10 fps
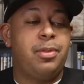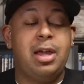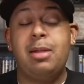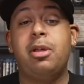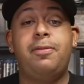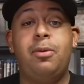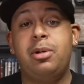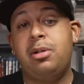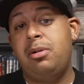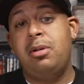I'm looking
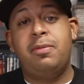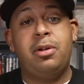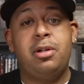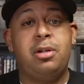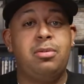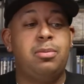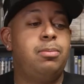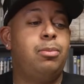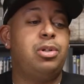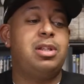forward if they're gonna do
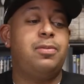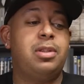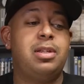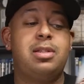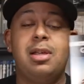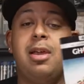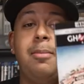more stuff with this.